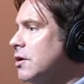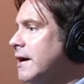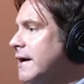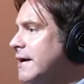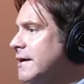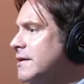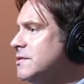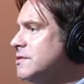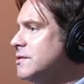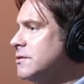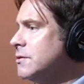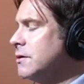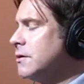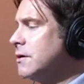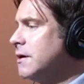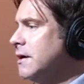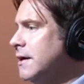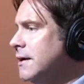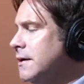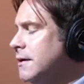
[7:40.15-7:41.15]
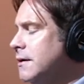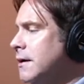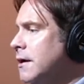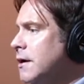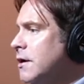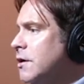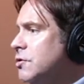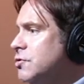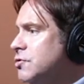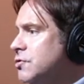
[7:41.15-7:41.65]
our hands are in
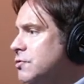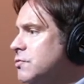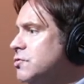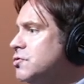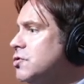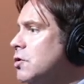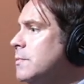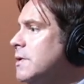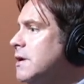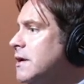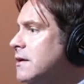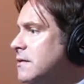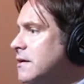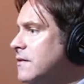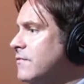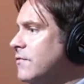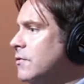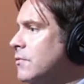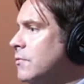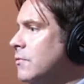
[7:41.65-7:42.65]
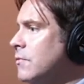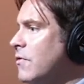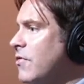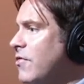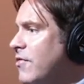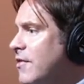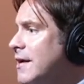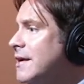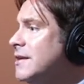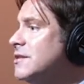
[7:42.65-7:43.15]
to so many different
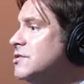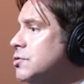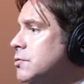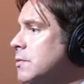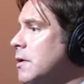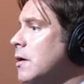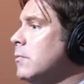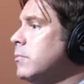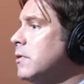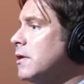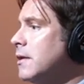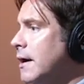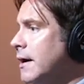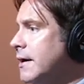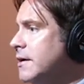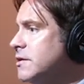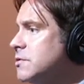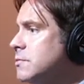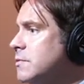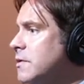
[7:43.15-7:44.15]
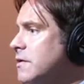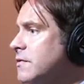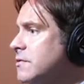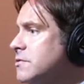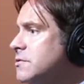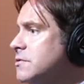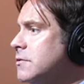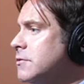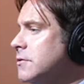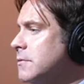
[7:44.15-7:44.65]
things to help clients with in
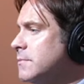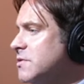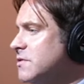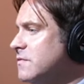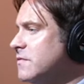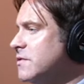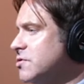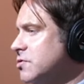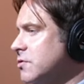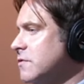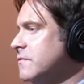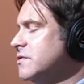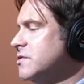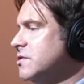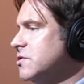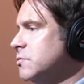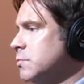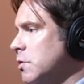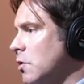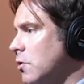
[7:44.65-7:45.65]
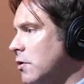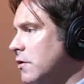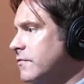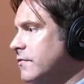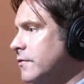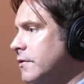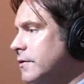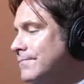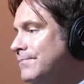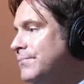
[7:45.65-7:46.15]
terms of the services we
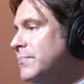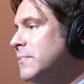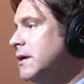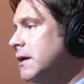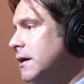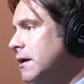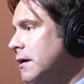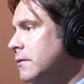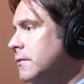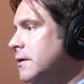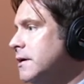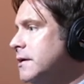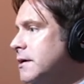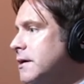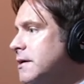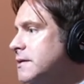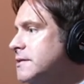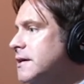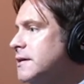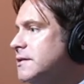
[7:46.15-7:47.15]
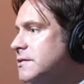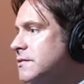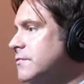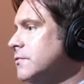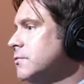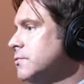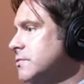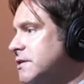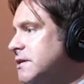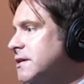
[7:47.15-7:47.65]
offer you know, it, it takes a
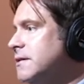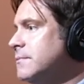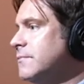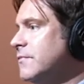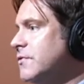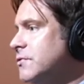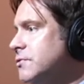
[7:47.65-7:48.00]
full team.